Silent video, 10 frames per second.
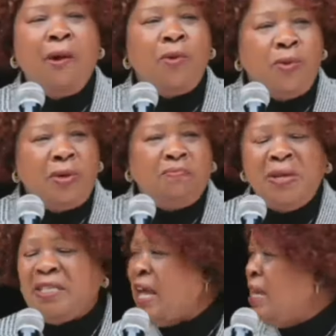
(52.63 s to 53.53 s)
I will
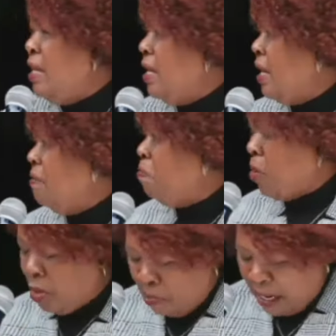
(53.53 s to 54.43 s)
be signing
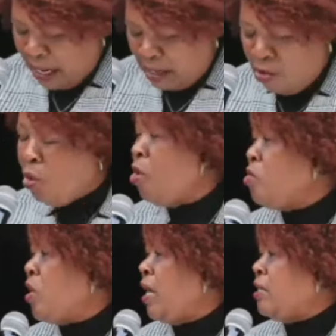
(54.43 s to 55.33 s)
possibly a new
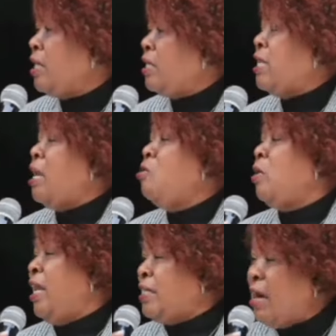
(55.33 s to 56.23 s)
contract. There is a
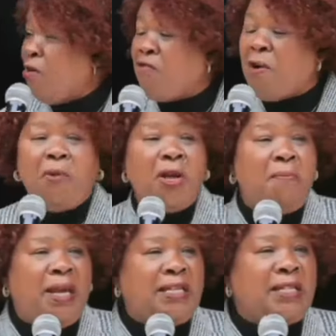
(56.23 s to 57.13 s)
new letter of
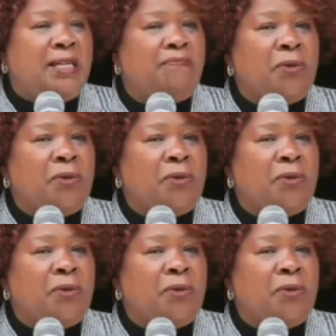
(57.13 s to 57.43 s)
appointment.